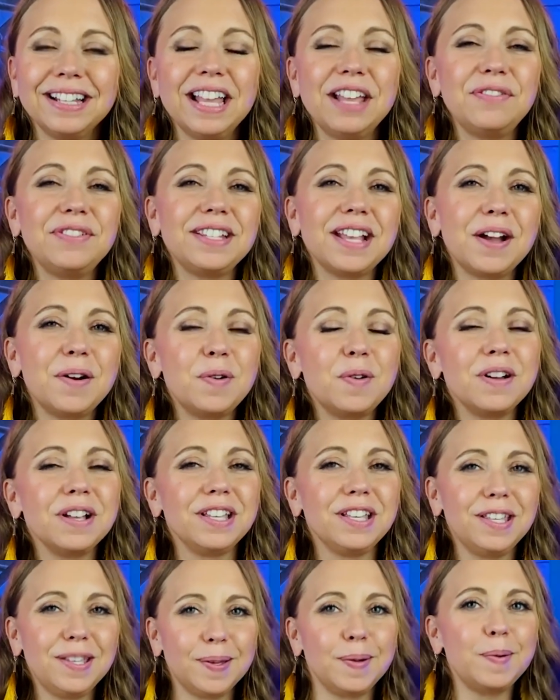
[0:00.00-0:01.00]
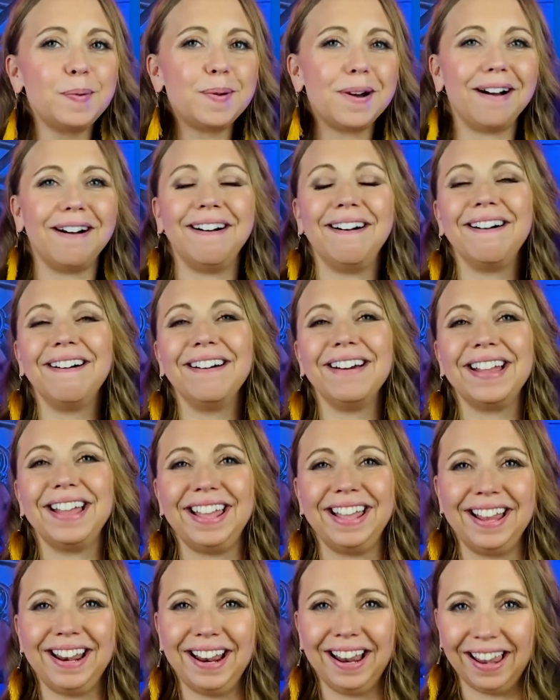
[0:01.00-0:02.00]
If so, you are
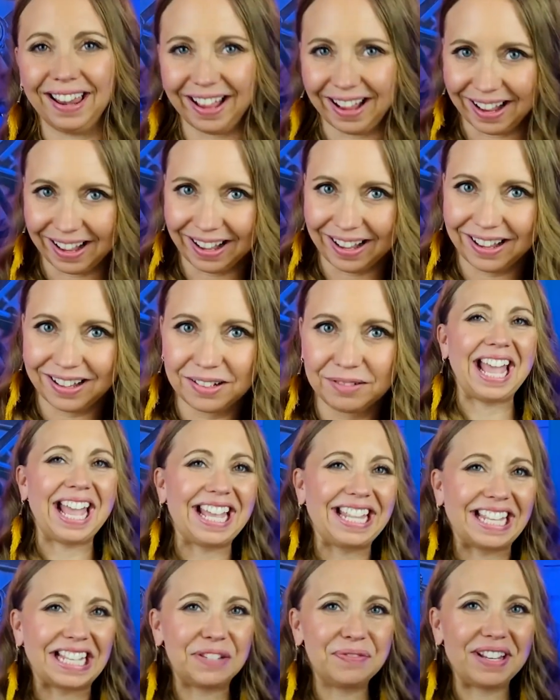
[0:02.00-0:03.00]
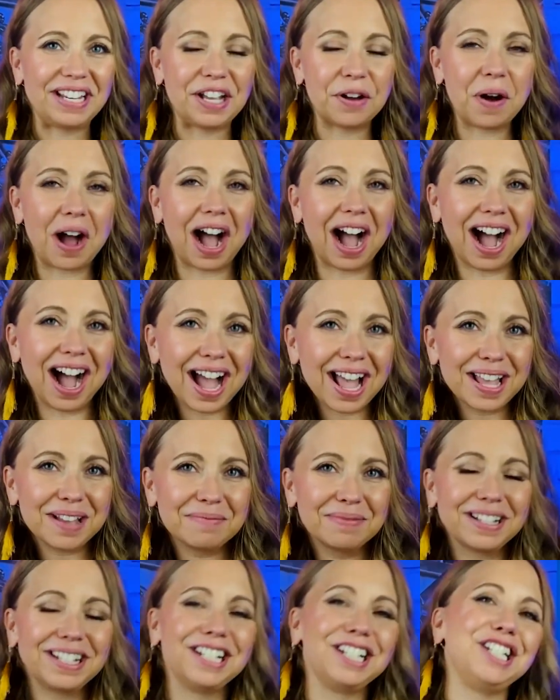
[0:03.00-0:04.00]
in luck. In this video, I
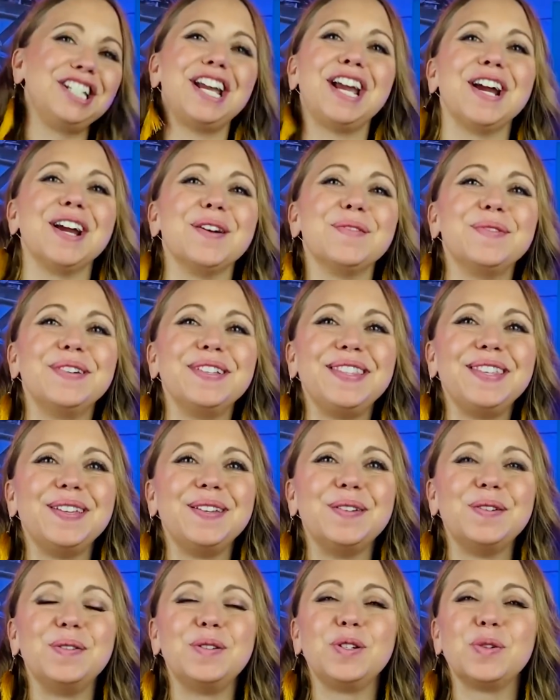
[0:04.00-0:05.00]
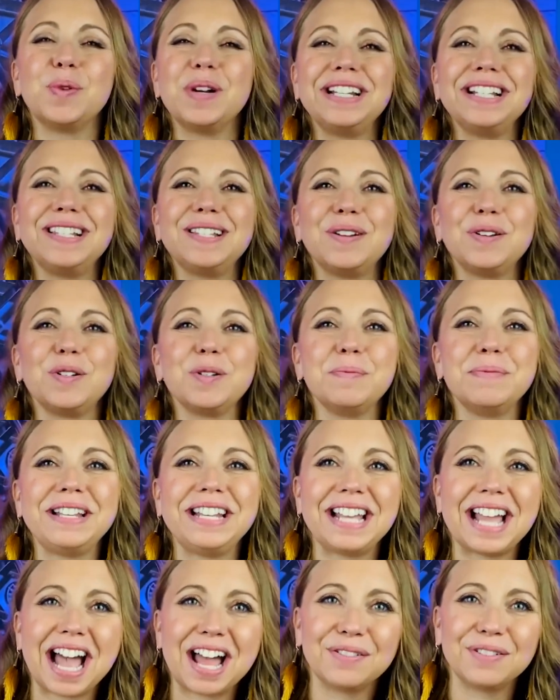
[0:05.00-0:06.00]
am going to share with you 20 social
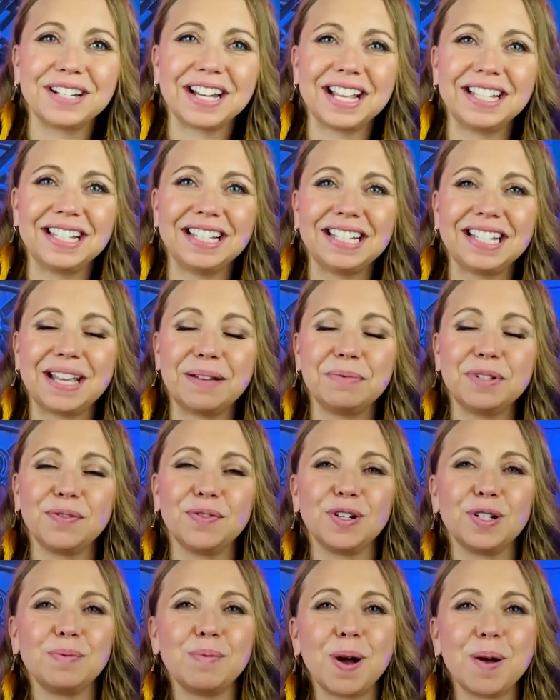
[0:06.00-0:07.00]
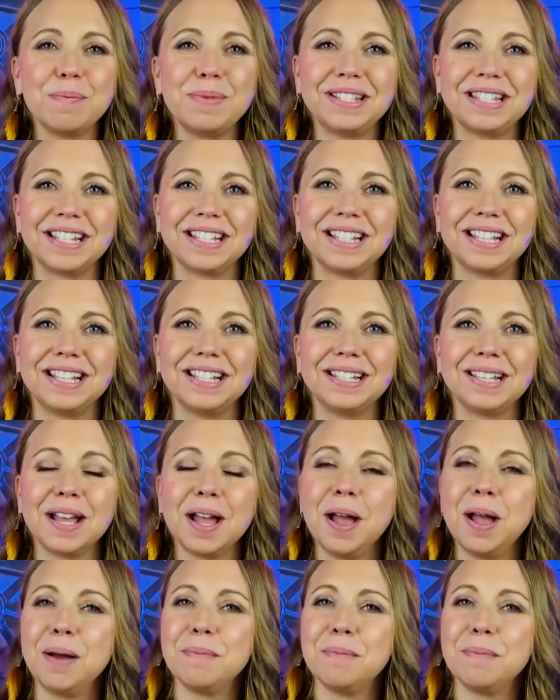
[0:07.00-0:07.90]
media advertising tips for small businesses.